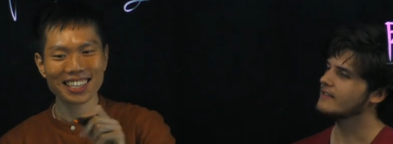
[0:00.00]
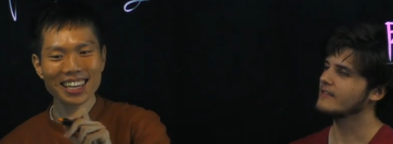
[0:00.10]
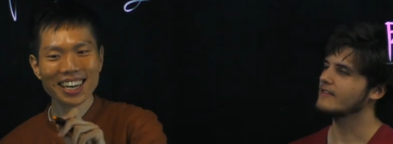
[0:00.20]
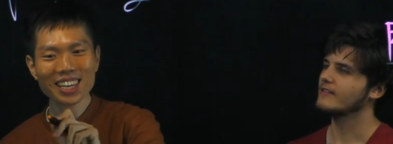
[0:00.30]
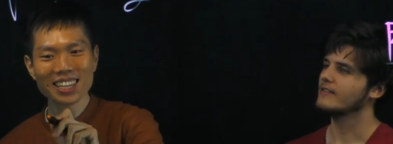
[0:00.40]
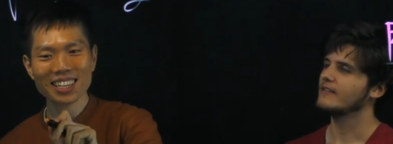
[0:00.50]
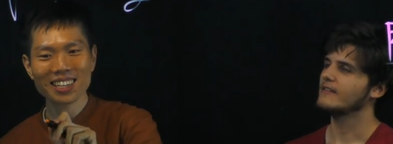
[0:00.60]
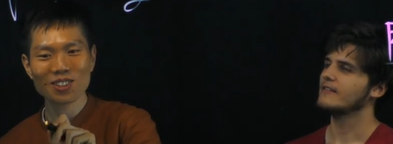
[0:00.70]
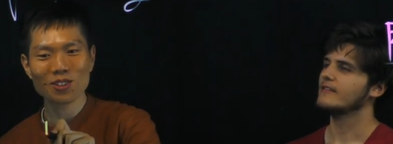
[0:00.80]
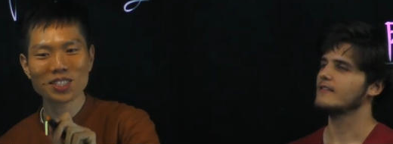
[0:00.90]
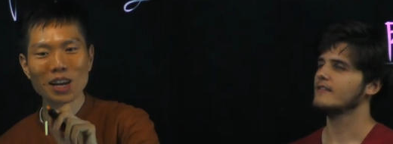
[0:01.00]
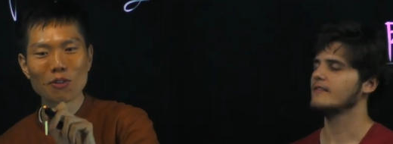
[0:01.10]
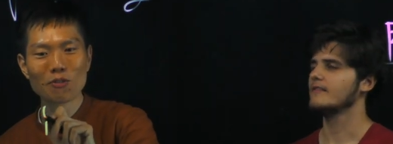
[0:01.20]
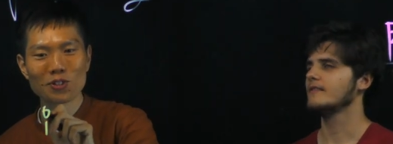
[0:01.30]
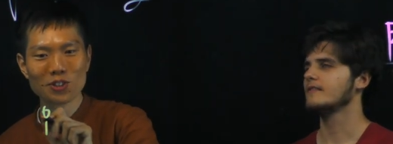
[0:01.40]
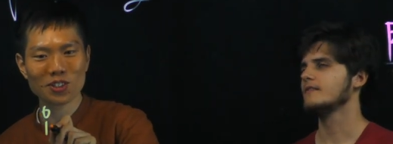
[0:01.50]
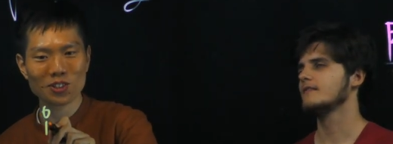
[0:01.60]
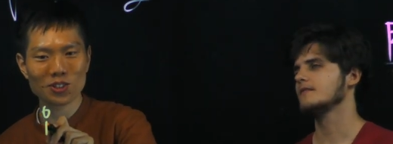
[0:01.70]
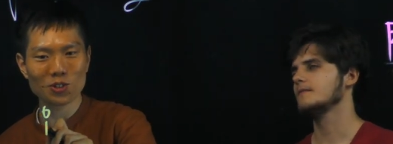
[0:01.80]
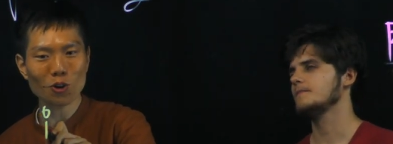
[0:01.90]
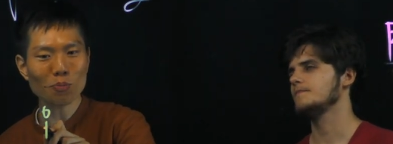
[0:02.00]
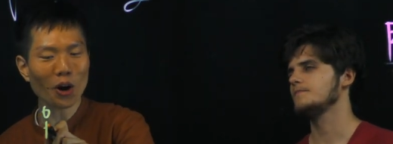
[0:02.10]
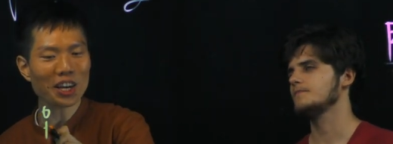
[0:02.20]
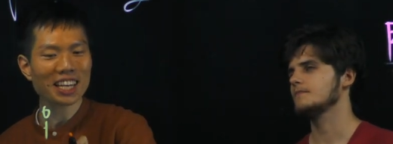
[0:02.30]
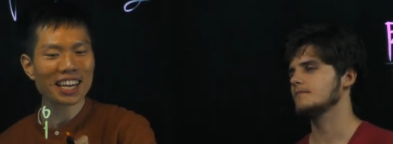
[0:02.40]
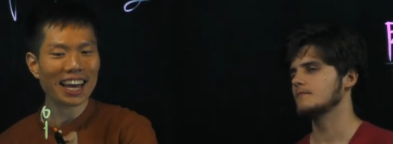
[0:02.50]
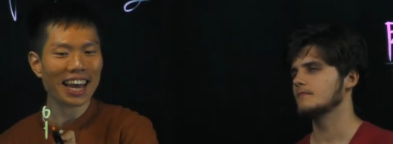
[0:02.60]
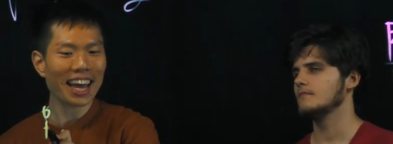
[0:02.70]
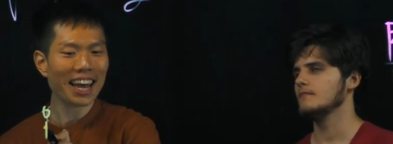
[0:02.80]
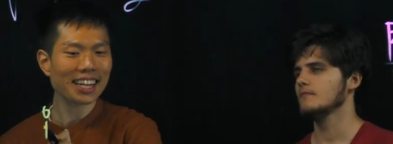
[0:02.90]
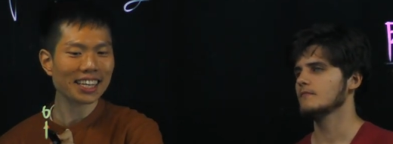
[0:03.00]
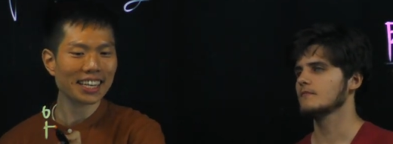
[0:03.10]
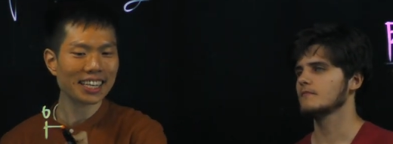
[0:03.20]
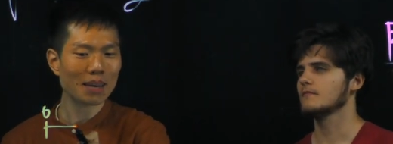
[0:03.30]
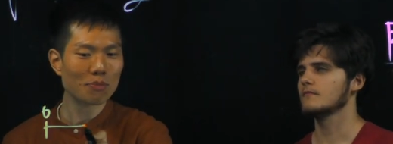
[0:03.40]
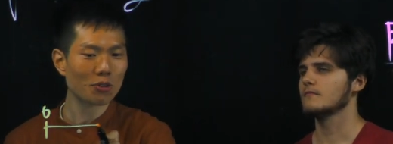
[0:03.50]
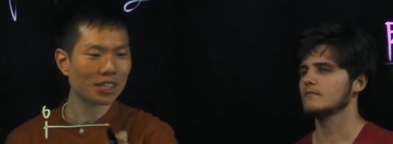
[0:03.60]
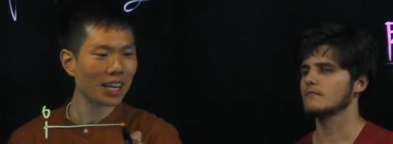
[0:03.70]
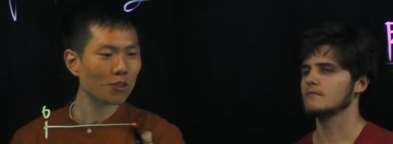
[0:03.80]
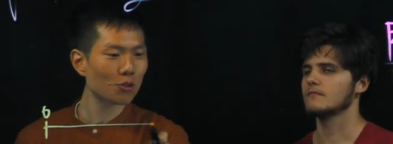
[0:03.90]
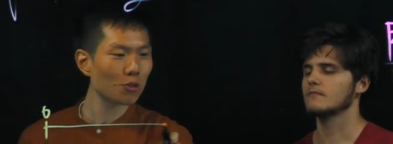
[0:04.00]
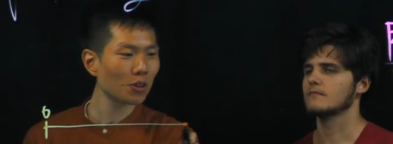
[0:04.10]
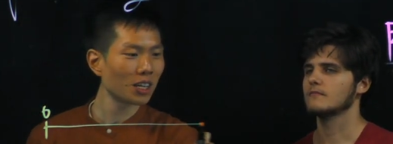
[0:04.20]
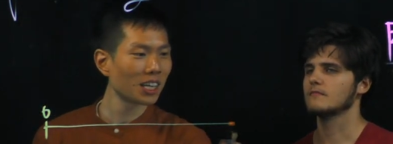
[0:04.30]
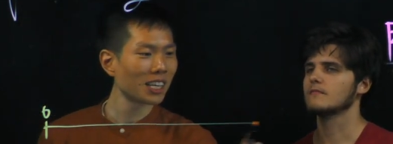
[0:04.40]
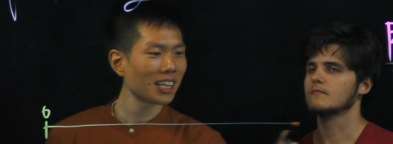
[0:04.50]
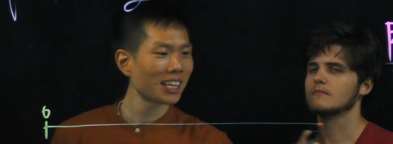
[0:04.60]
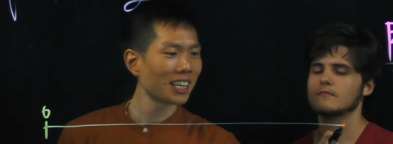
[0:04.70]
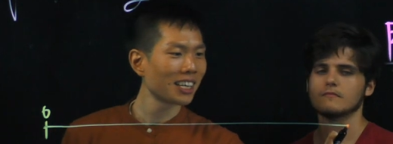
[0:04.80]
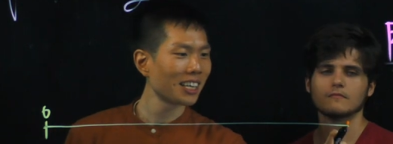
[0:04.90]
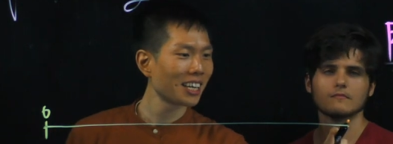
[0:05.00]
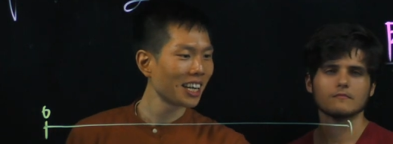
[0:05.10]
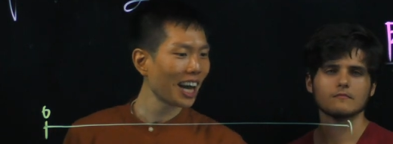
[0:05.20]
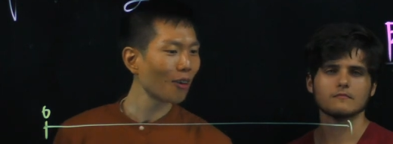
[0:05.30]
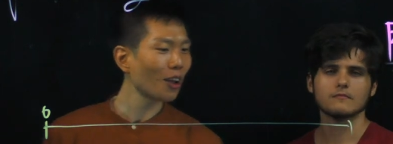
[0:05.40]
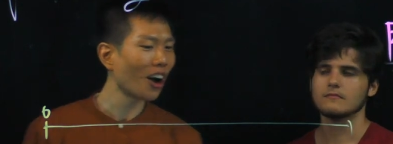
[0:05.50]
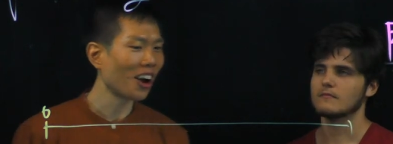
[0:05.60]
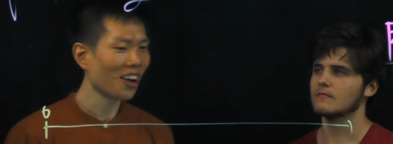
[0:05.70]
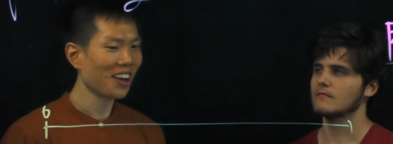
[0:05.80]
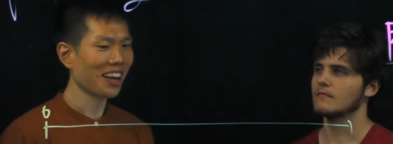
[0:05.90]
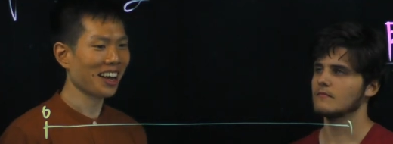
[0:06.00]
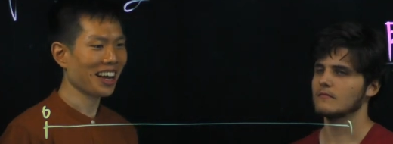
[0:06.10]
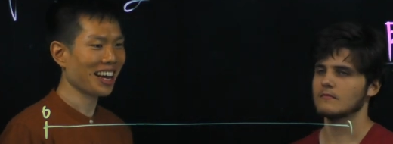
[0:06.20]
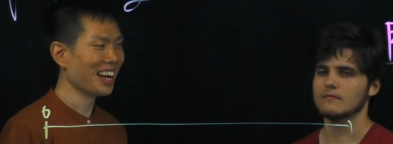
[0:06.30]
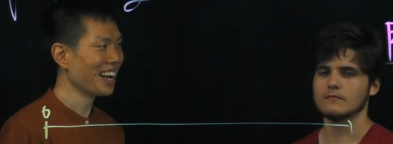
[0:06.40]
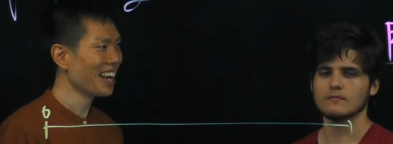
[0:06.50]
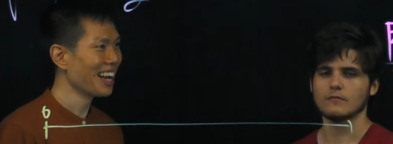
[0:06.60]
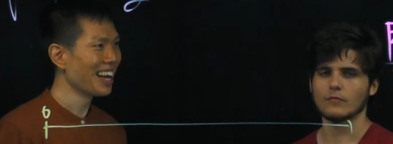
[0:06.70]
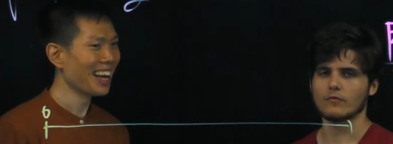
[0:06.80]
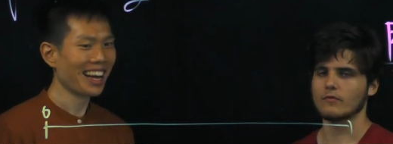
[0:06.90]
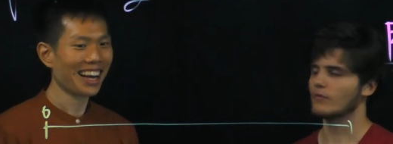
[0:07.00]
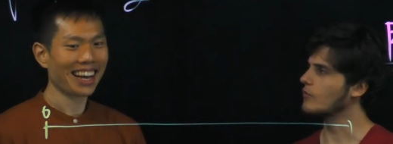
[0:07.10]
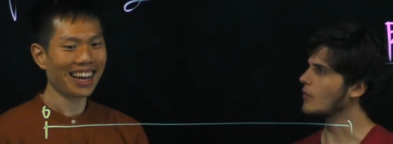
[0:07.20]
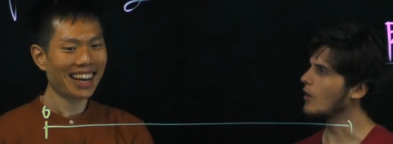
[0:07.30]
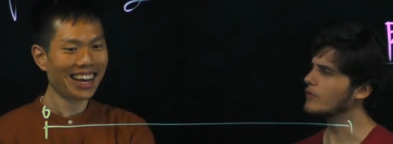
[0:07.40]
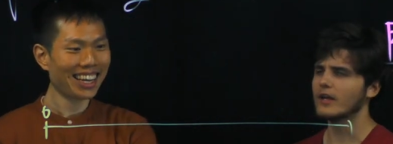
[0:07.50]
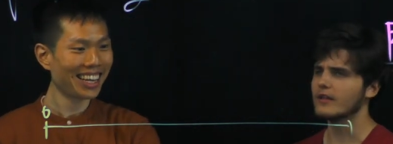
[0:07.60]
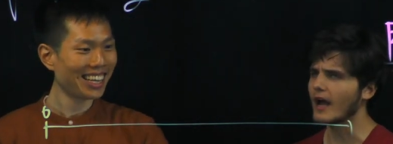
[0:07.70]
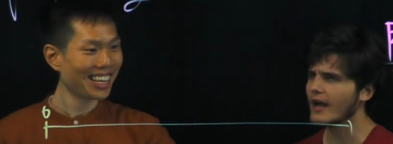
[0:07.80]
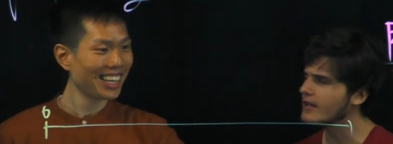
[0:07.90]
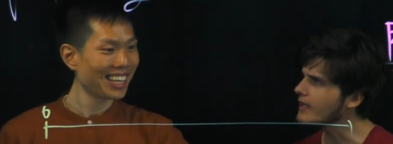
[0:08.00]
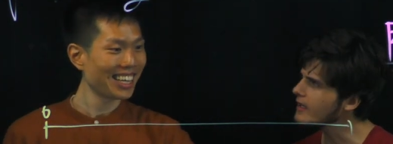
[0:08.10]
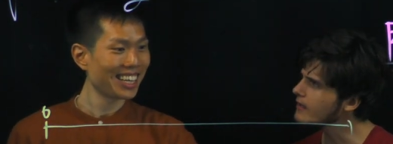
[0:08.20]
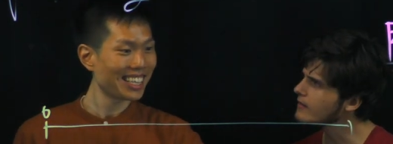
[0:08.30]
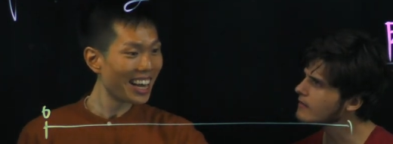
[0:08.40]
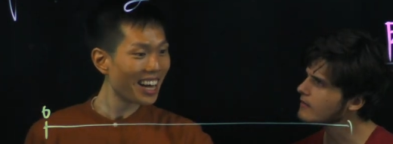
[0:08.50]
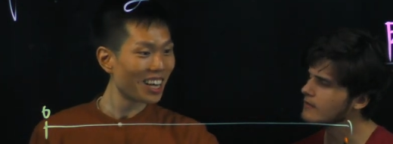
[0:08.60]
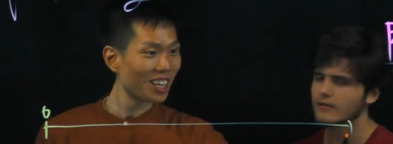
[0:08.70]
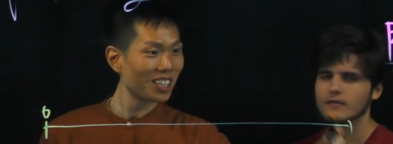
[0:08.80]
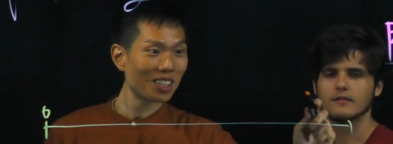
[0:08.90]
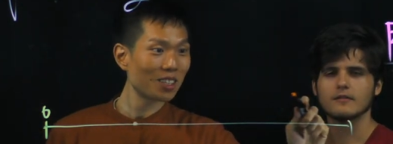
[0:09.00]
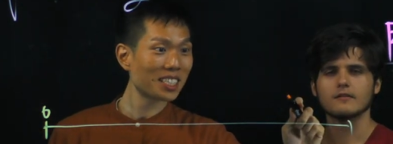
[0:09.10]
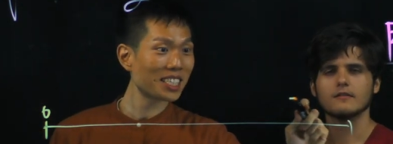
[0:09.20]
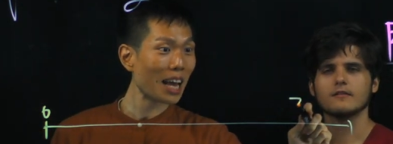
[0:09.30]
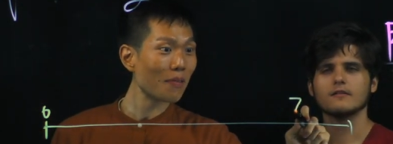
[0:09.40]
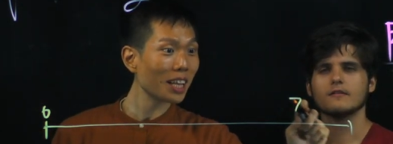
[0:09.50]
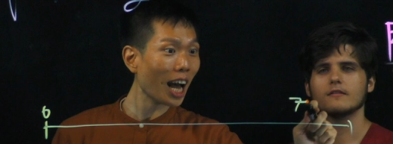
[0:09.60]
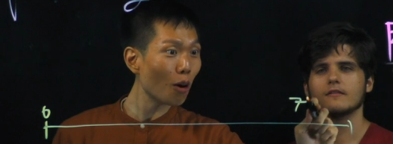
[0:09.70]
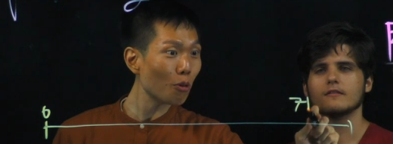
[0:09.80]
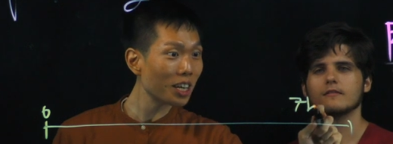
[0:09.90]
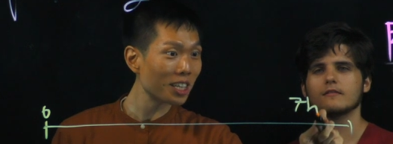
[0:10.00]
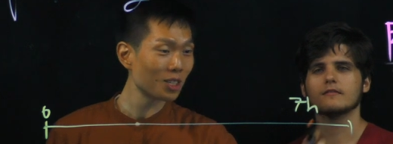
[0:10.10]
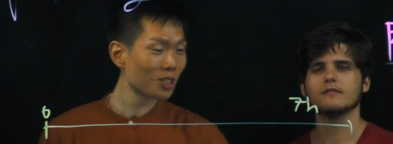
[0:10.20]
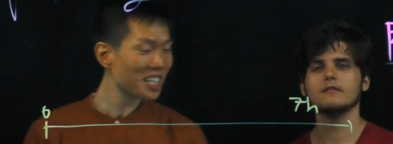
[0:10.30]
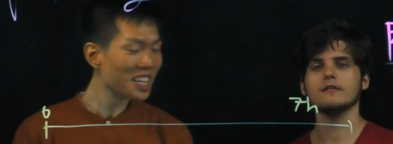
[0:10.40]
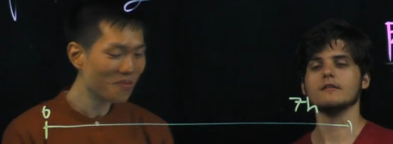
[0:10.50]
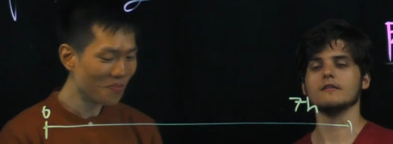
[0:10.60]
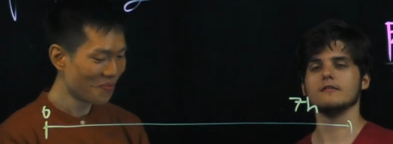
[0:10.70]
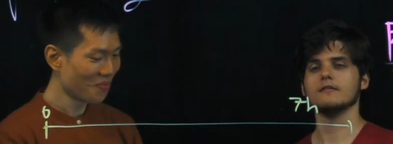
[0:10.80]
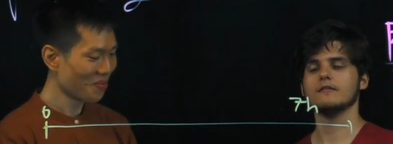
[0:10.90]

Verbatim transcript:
Speaker 1: Here, you start with zero point, and it can be retained through how
Speaker 2: long? Throughout the entire day?
Speaker 1: Yeah, seven hours. You see. Huh.